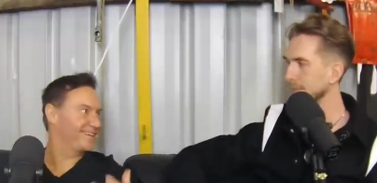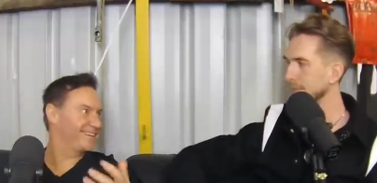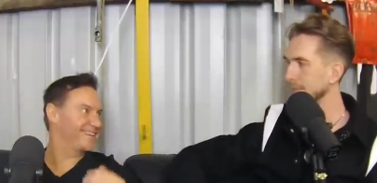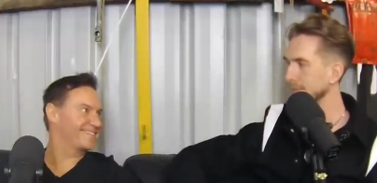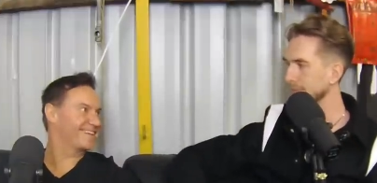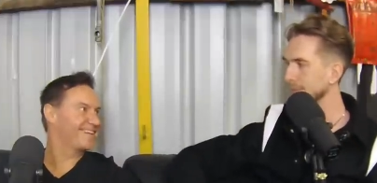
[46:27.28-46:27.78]

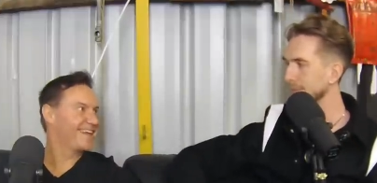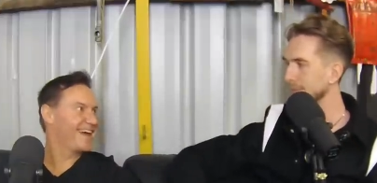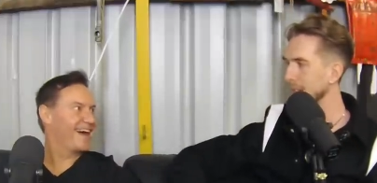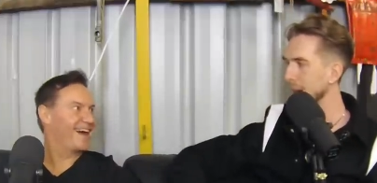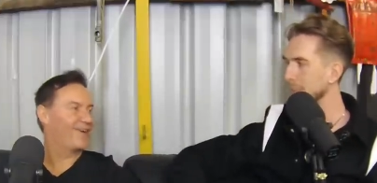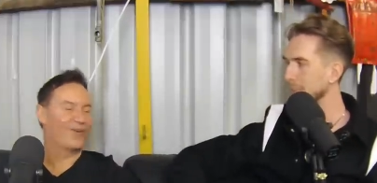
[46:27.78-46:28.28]
Speaker 1: it, as a,
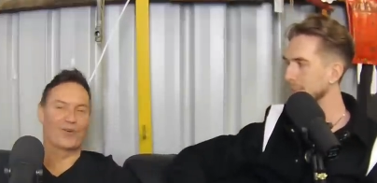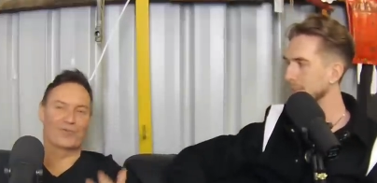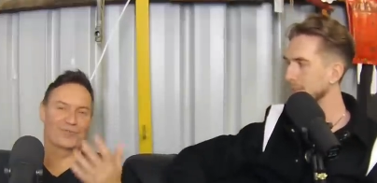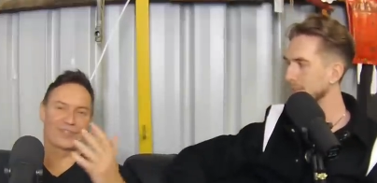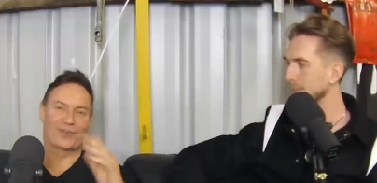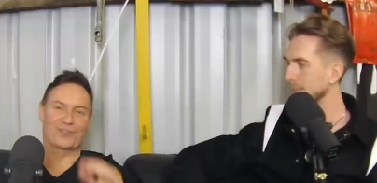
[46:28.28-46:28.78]
yeah. uh,
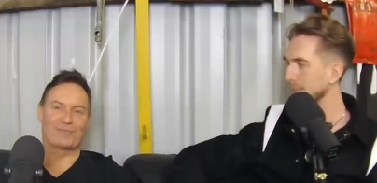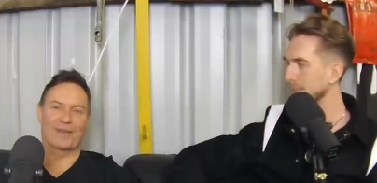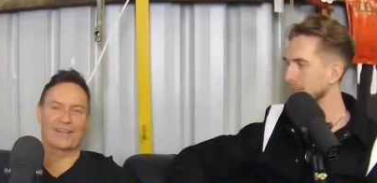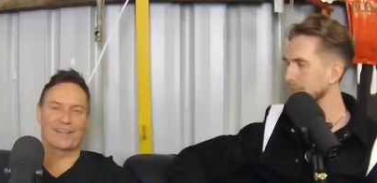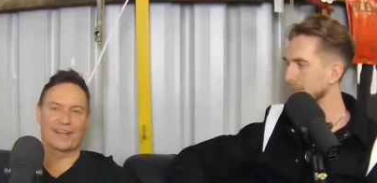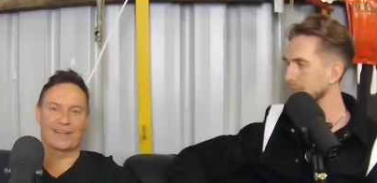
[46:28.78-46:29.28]
or social
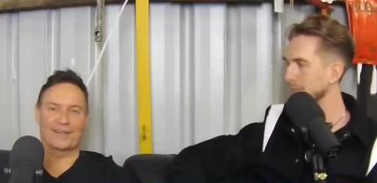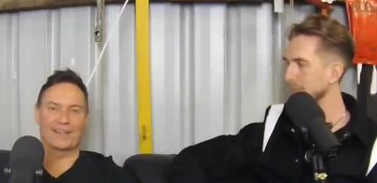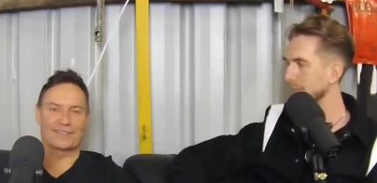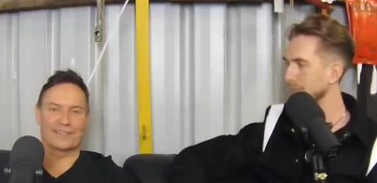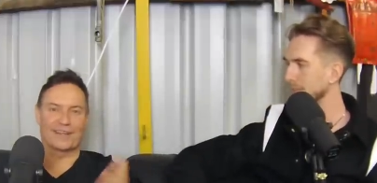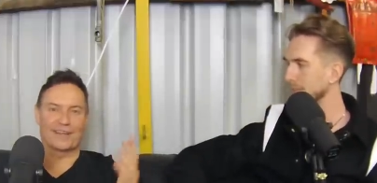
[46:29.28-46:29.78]
media,
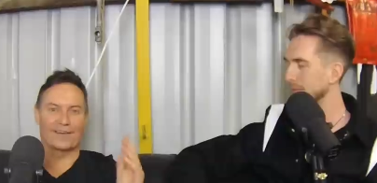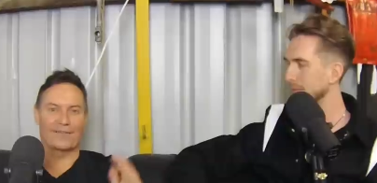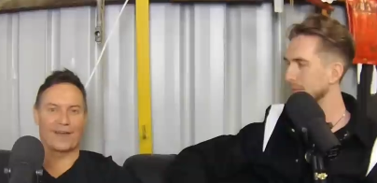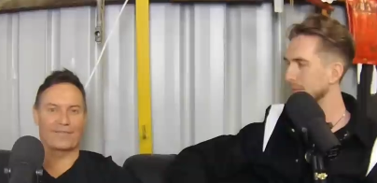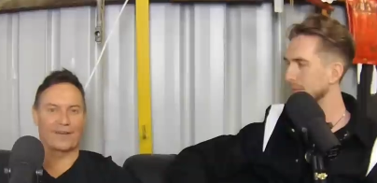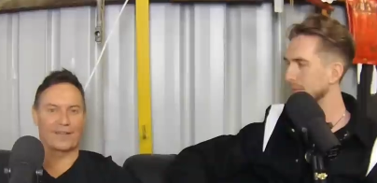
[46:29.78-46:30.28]
Insta,
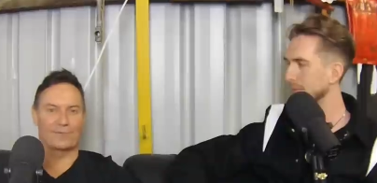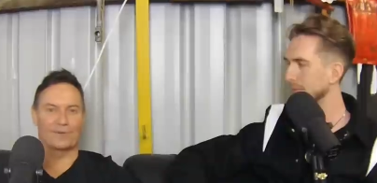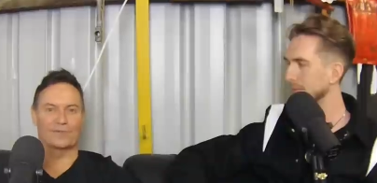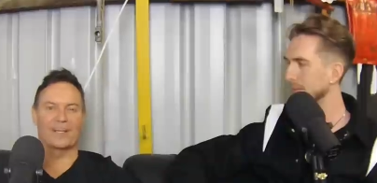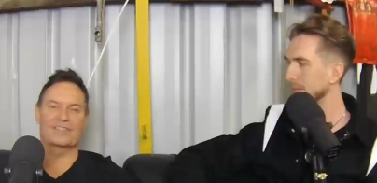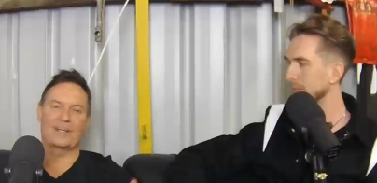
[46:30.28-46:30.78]
uh,
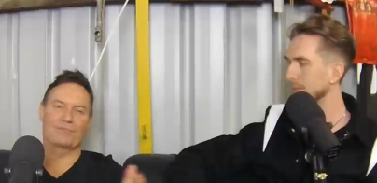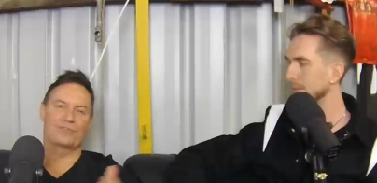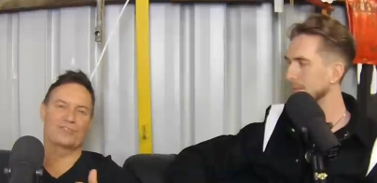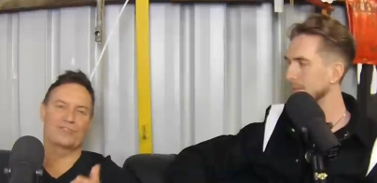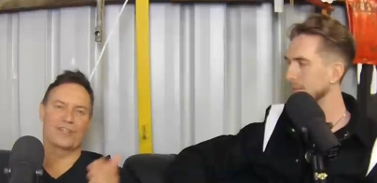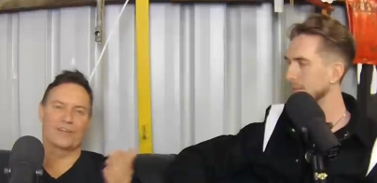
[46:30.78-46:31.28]
Facebook. Doug Chappel
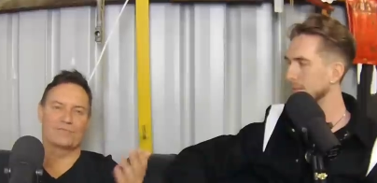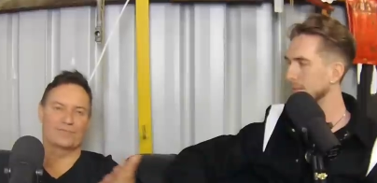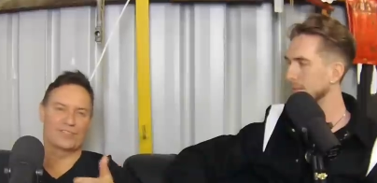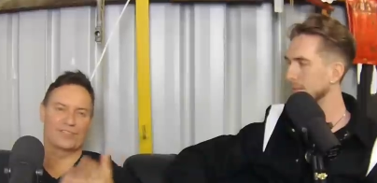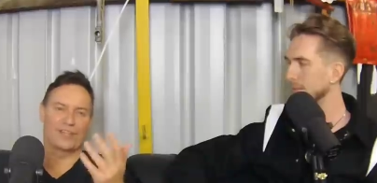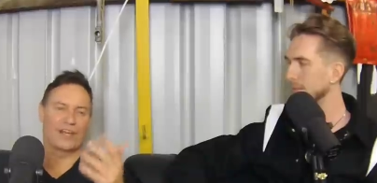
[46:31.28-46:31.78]
Jr.,
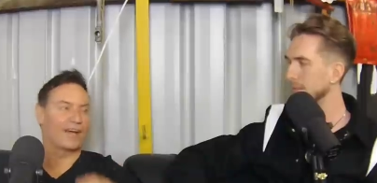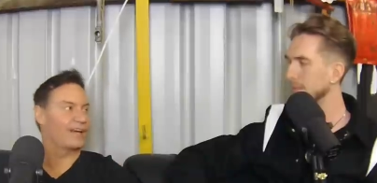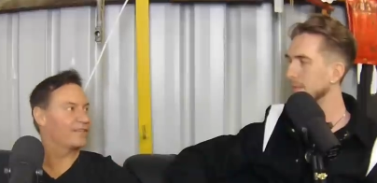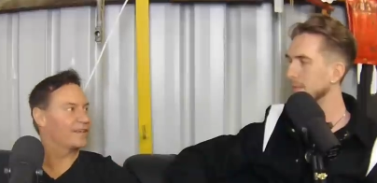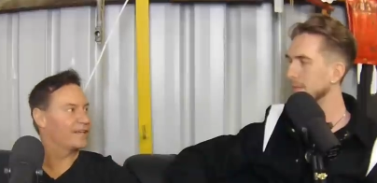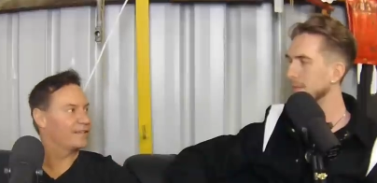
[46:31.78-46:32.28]
just JR
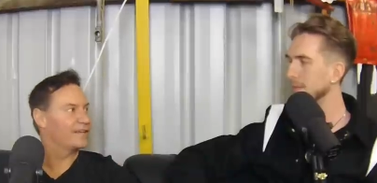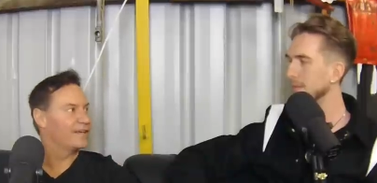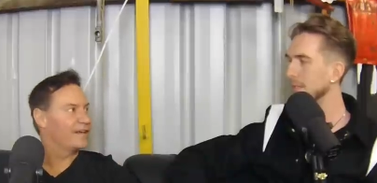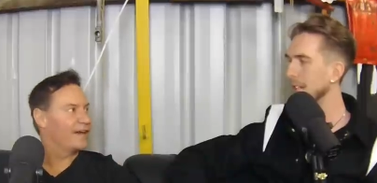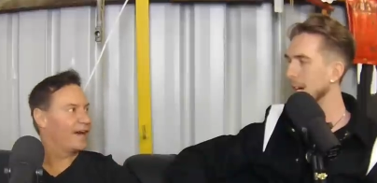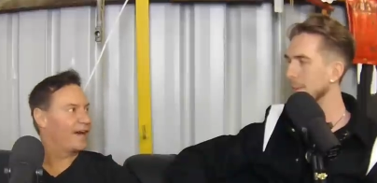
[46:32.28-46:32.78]
at the end.
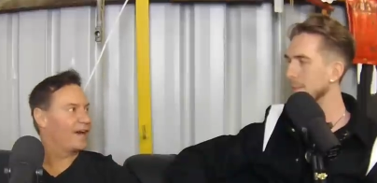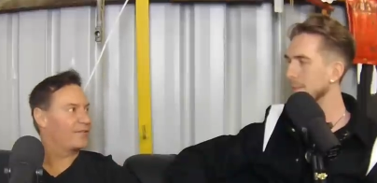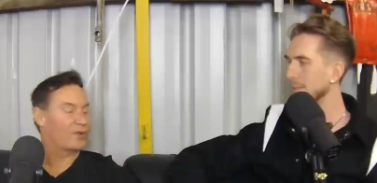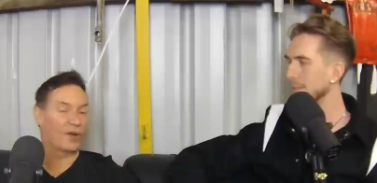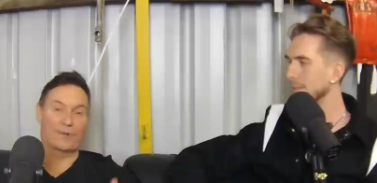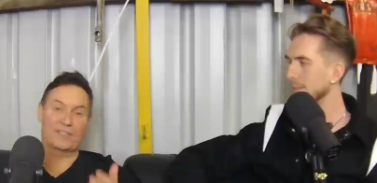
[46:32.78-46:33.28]
Yeah. Uh,
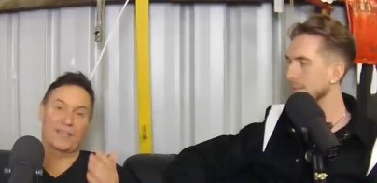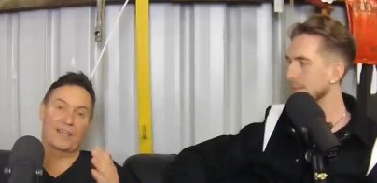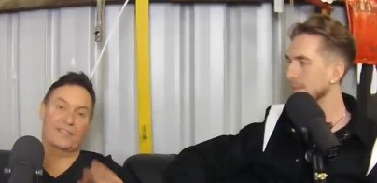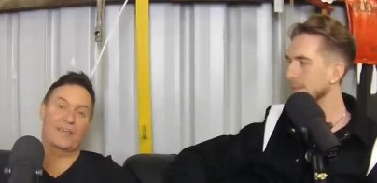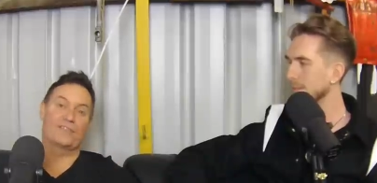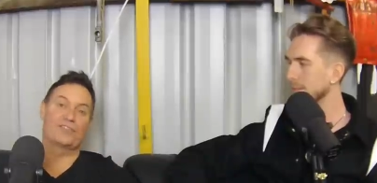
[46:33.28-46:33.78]
the Comic
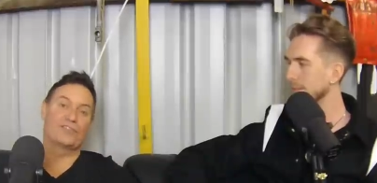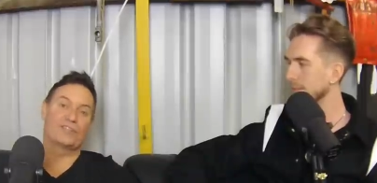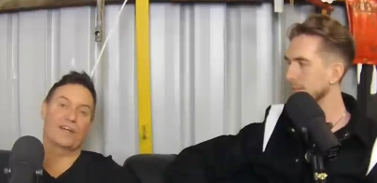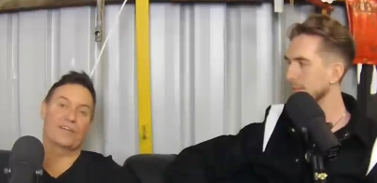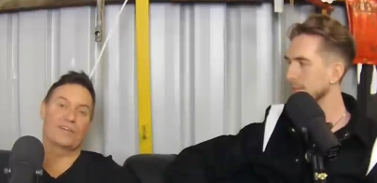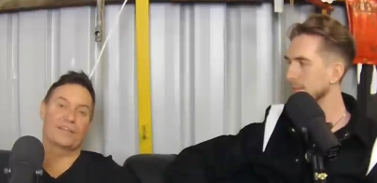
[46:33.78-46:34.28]
Sands every
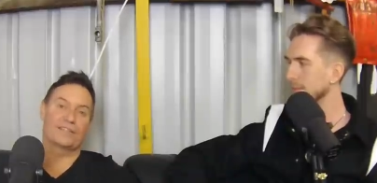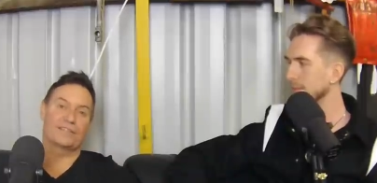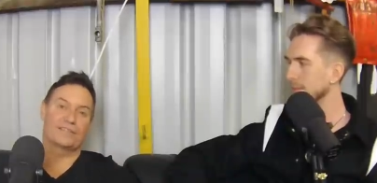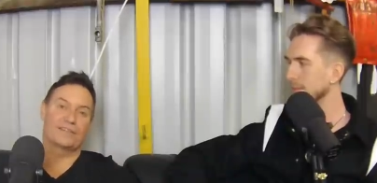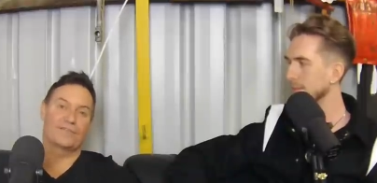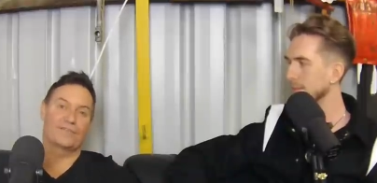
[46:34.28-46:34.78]
Tuesday night
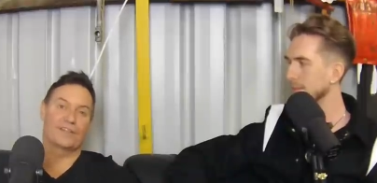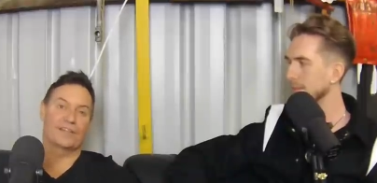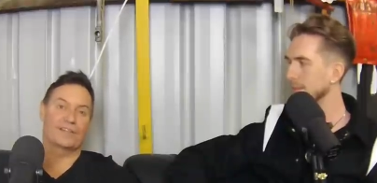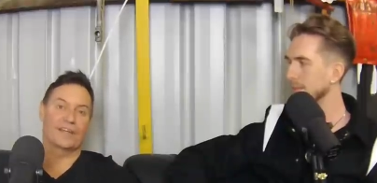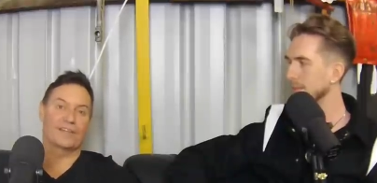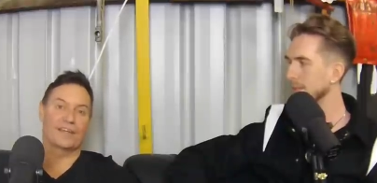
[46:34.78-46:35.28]
yeah, if you
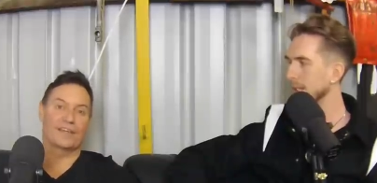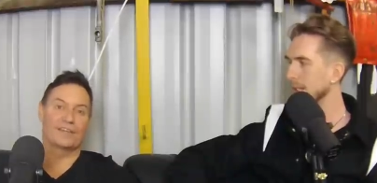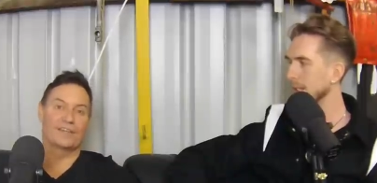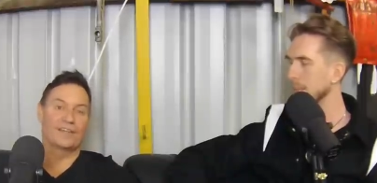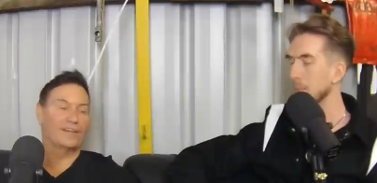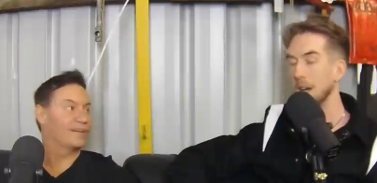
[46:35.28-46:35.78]
get down there.
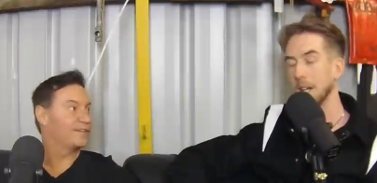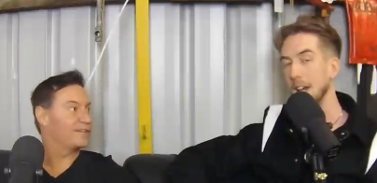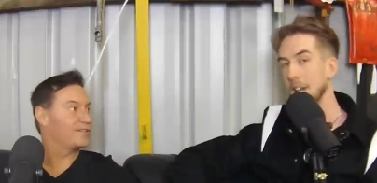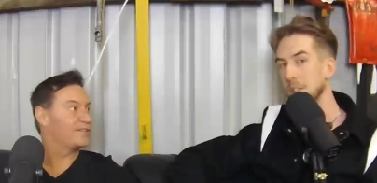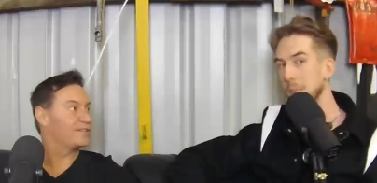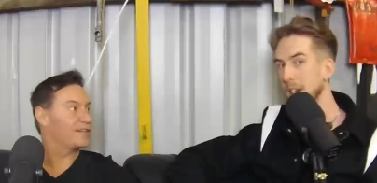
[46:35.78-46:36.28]
Might
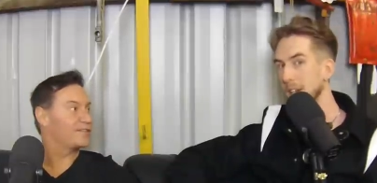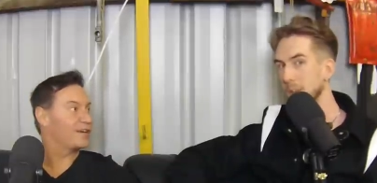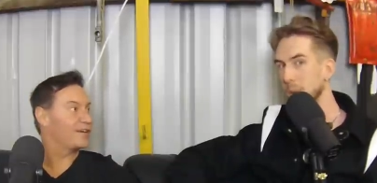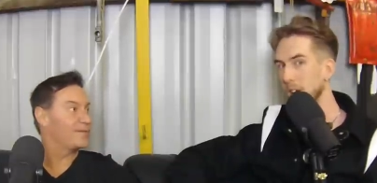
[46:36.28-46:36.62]
catch the me show. as